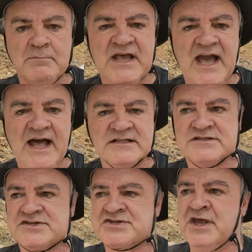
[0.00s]
on my
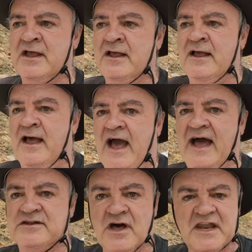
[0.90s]
hands
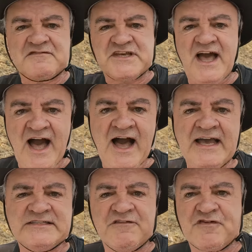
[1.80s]
and not have to
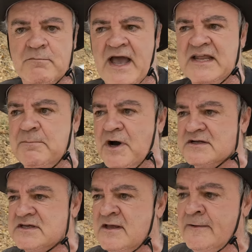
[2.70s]
hide it from
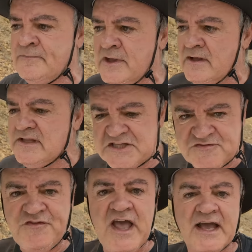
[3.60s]
anybody. That's
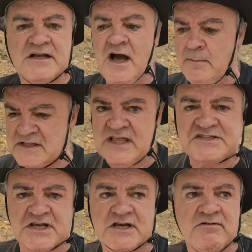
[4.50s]
fair comment.
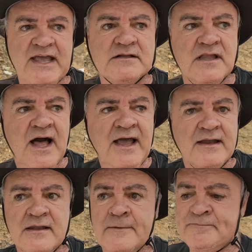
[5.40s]
That's a great
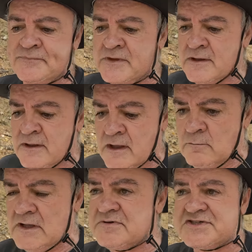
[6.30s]
line.
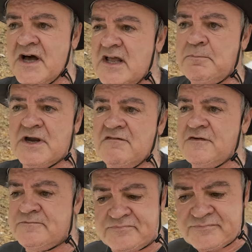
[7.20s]
Well, I'm sorry, but if